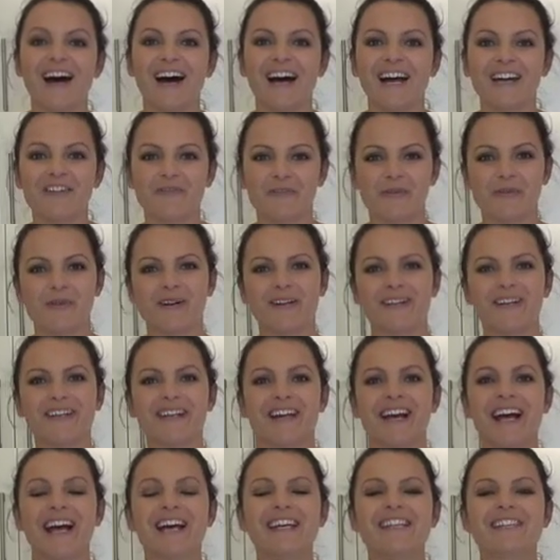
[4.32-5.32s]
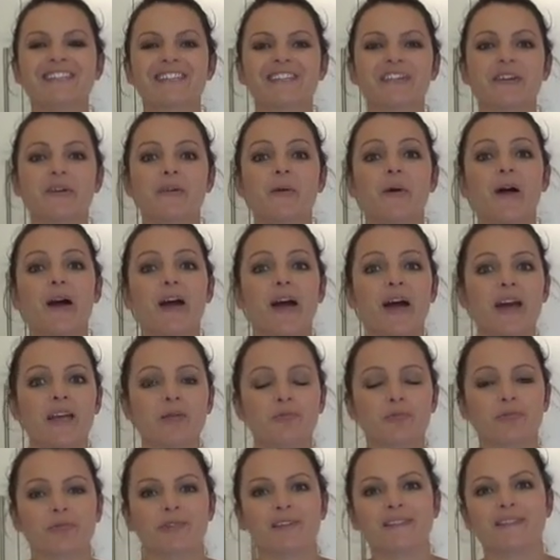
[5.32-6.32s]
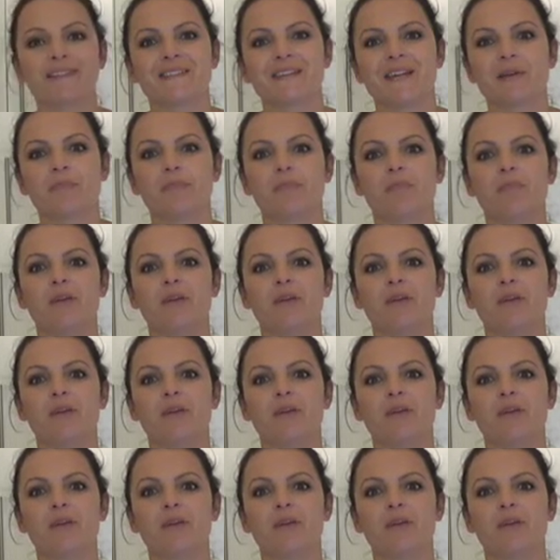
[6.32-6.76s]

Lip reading: Hi everyone! So April is a